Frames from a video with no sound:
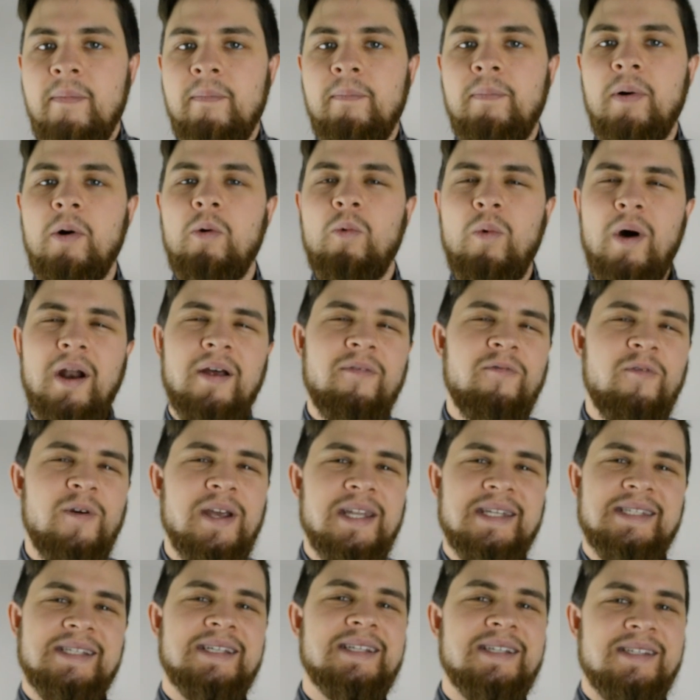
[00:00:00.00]
But what if we
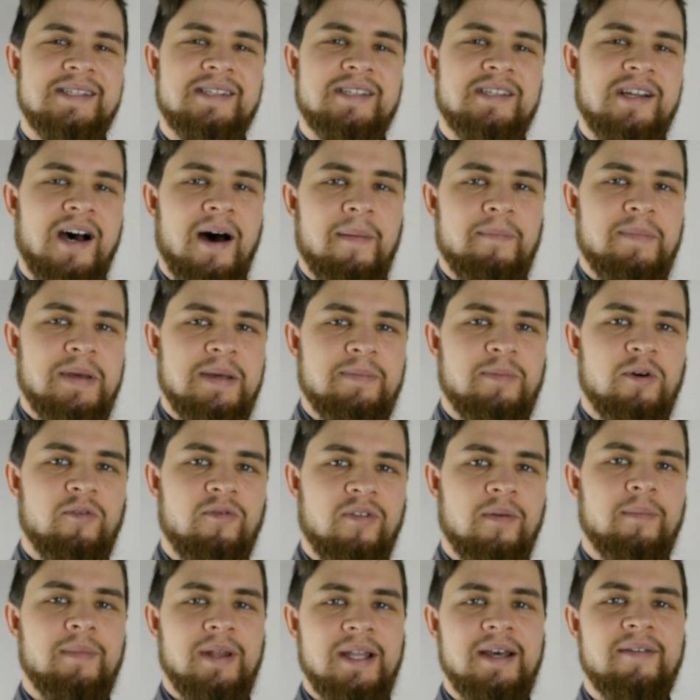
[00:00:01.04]
didn't stop people
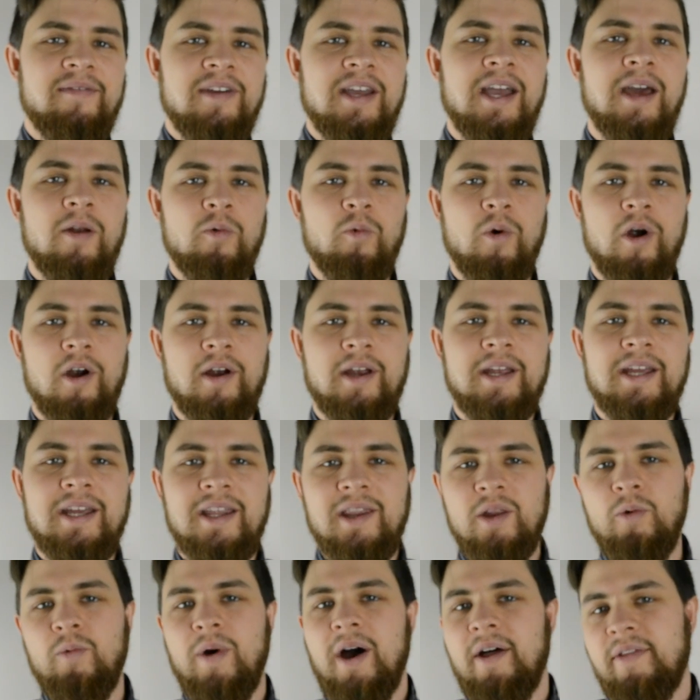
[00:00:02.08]
from living and working in
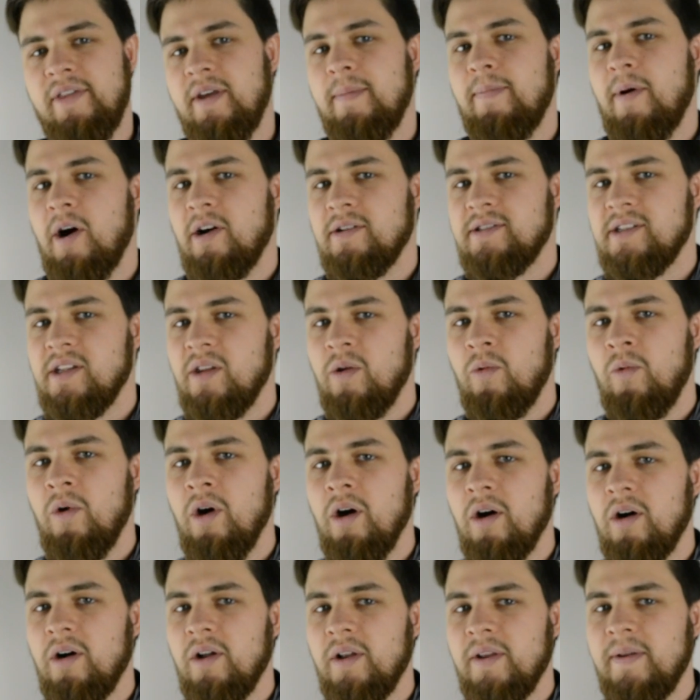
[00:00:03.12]
the wealthy parts of the
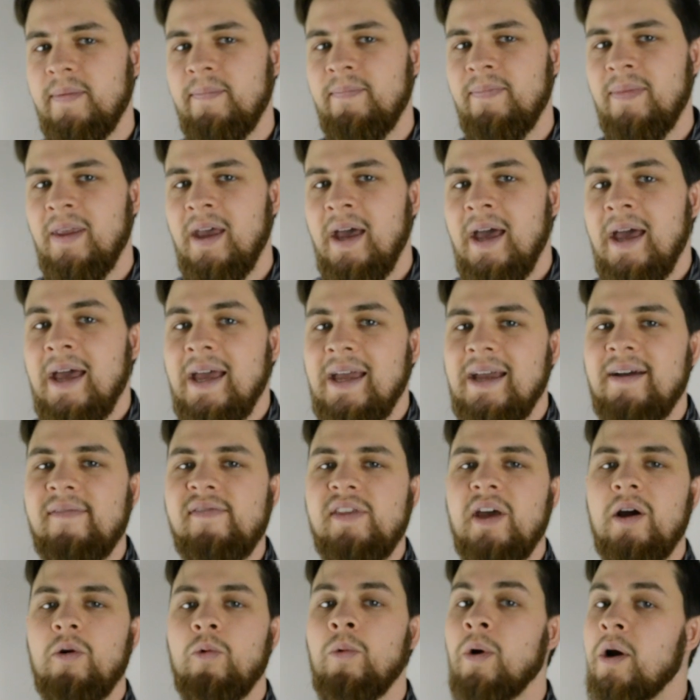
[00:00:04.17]
world? If
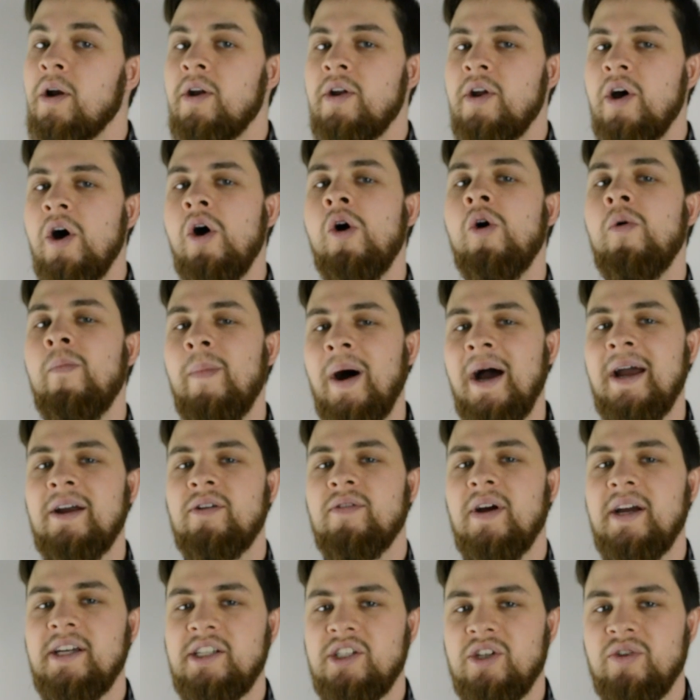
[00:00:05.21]
there were no
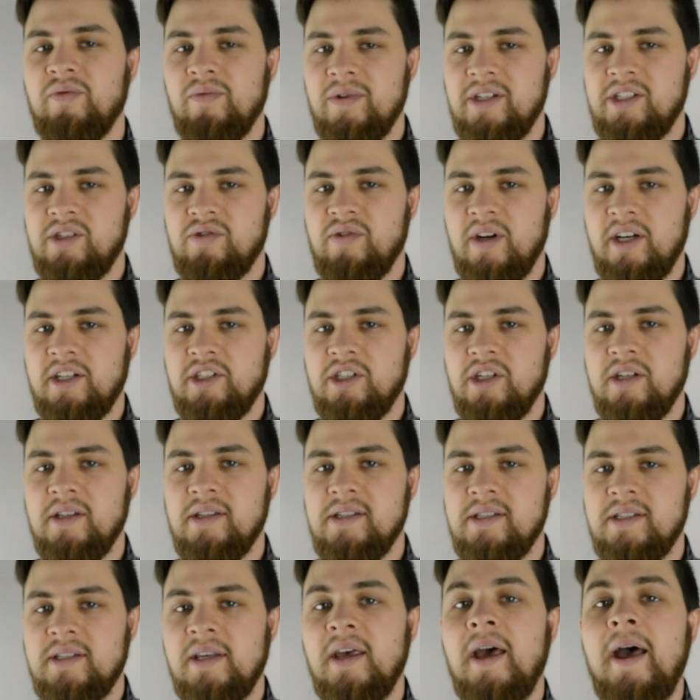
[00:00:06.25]
migration
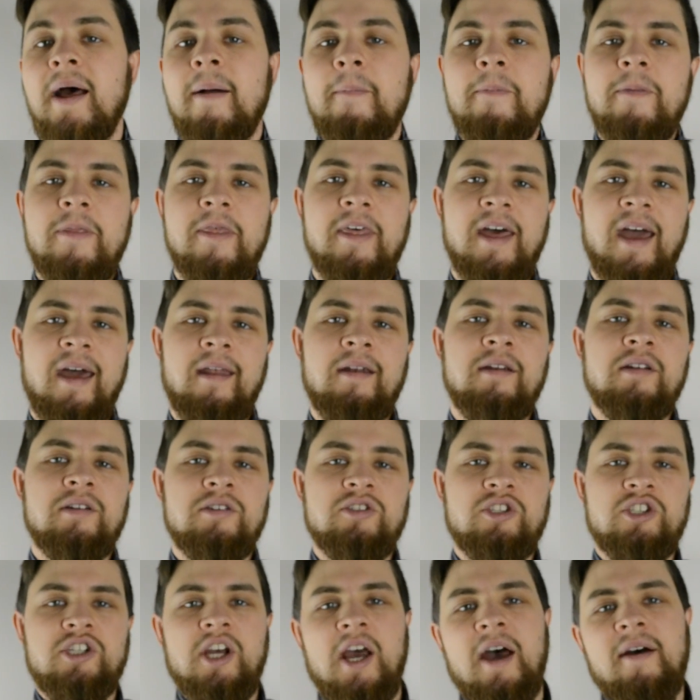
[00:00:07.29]
restrictions, then
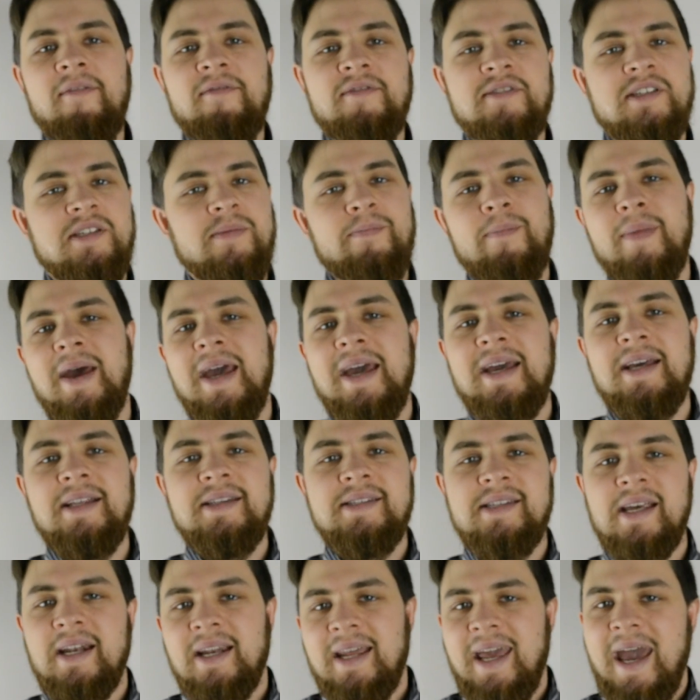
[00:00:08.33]
chefs,
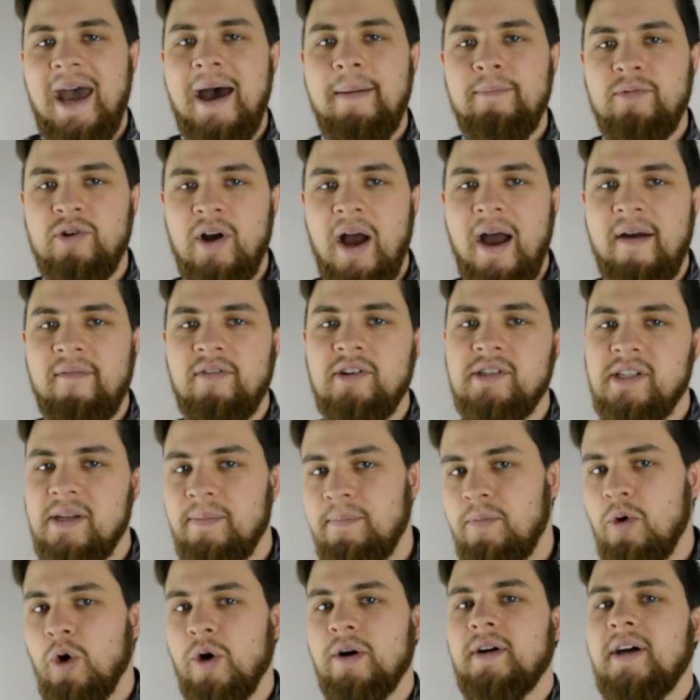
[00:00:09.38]
maids, and cab drivers in
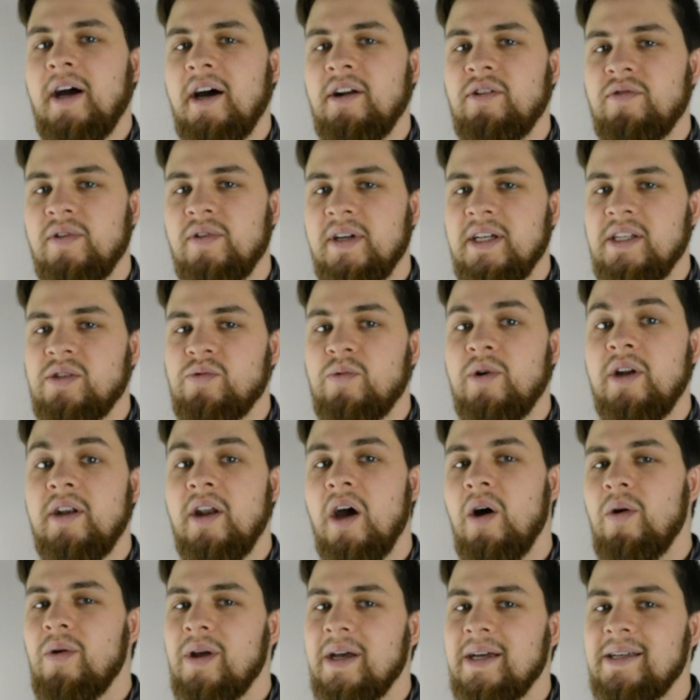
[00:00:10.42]
poor countries would
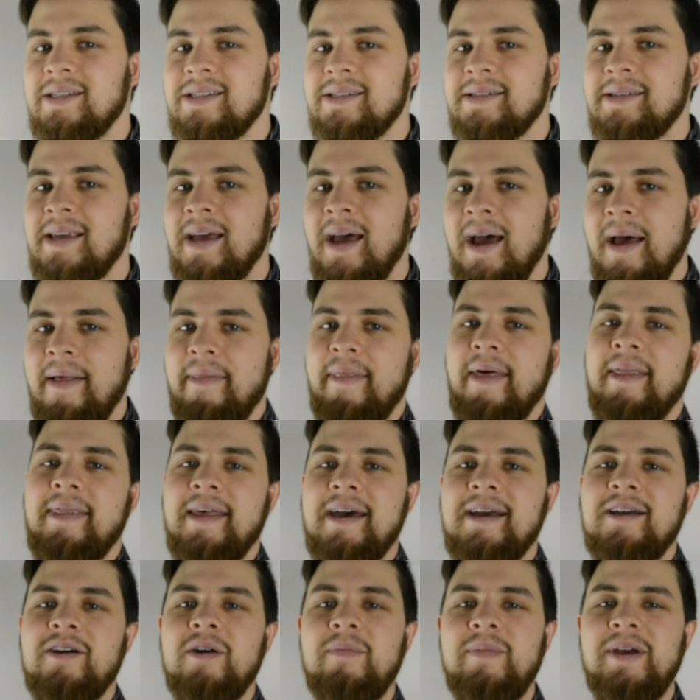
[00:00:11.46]
notice that they
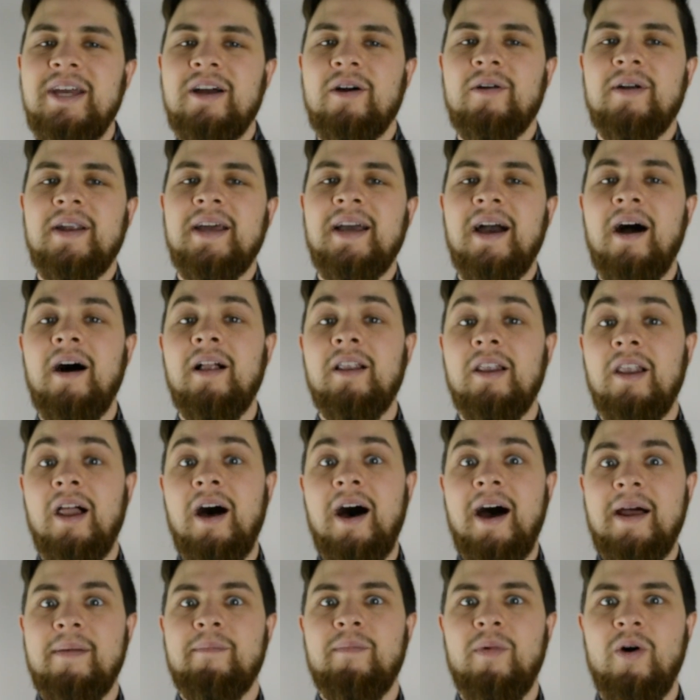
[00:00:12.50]
could be earning a
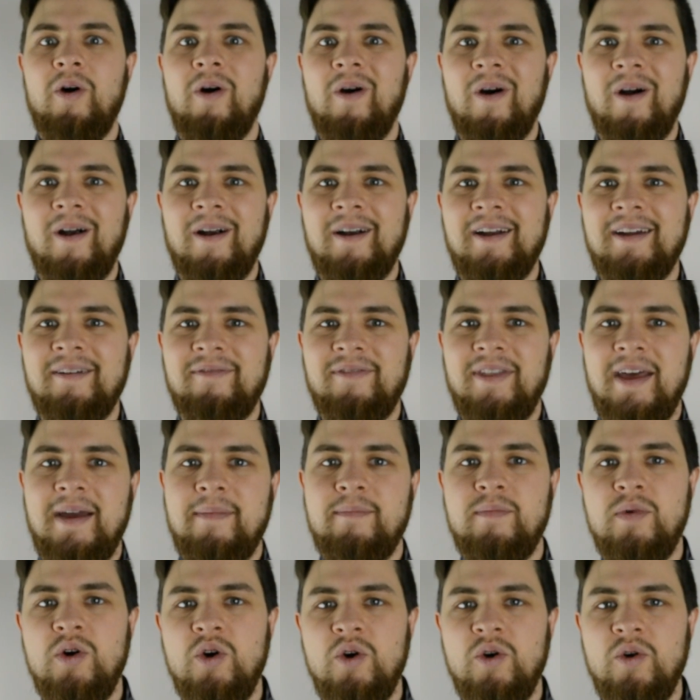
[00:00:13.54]
lot more if they
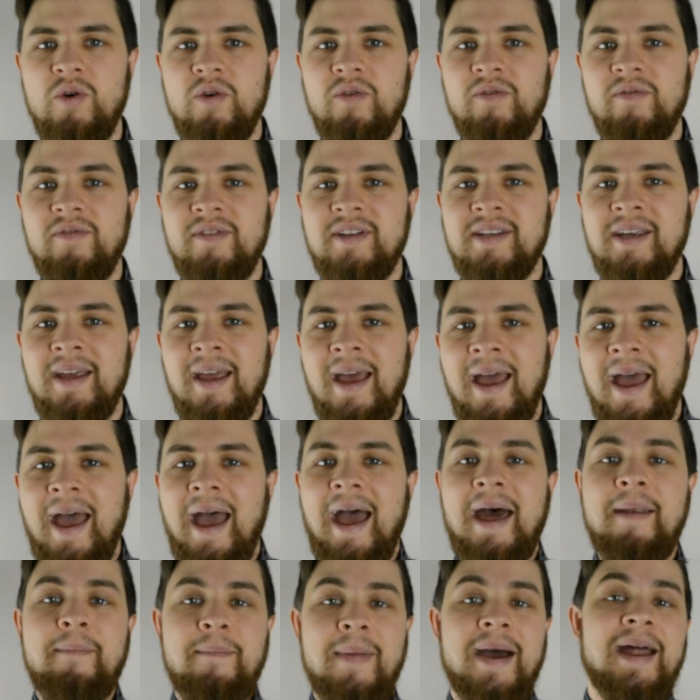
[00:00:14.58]
moved,
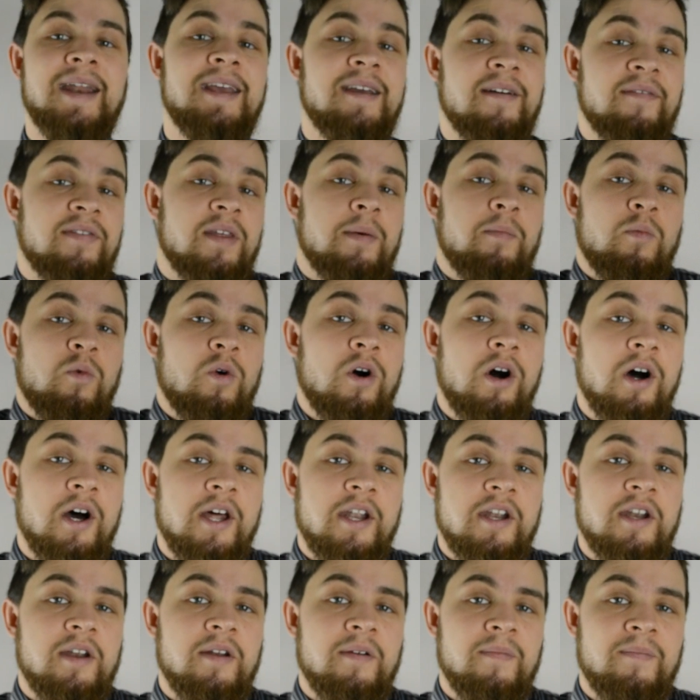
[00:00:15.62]
and many of them
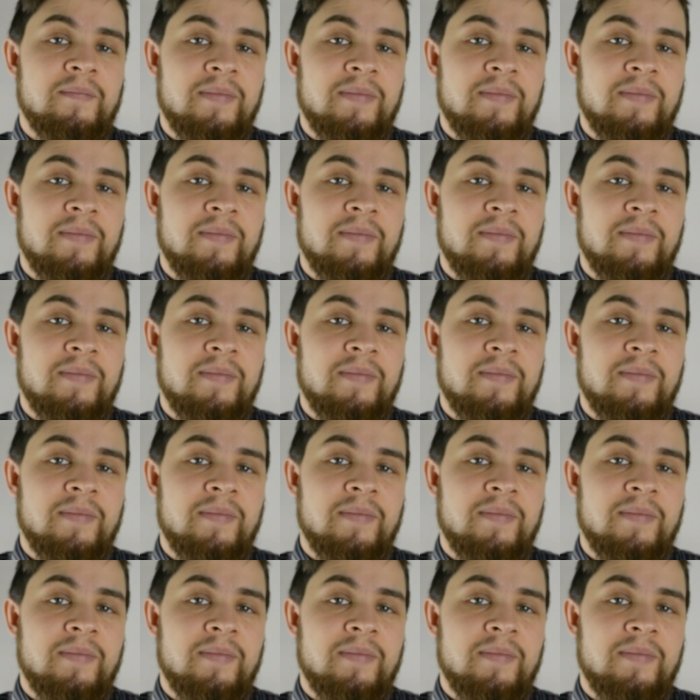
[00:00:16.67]
would.